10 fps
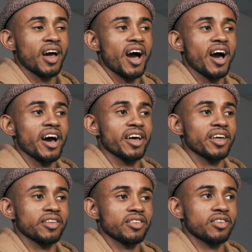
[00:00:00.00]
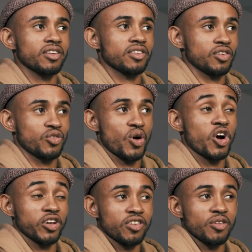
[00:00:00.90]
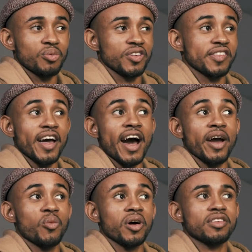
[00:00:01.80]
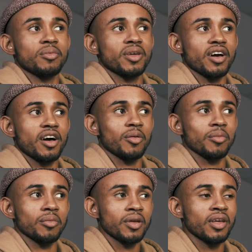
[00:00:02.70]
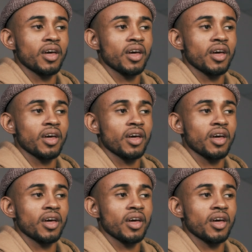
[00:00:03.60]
to grow into the person that I want to become.